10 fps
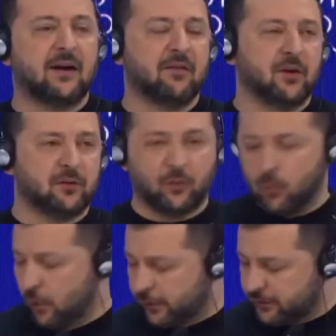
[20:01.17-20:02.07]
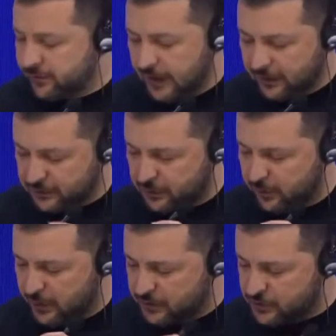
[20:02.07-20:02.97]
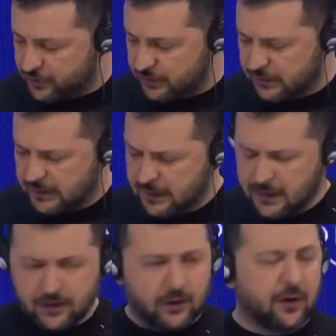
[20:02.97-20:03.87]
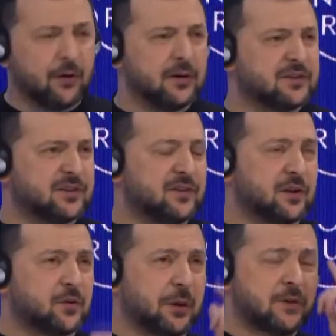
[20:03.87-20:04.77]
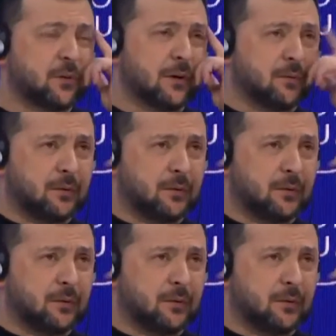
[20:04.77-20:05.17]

I have a lot of work. Thanks so much. No, it's a great.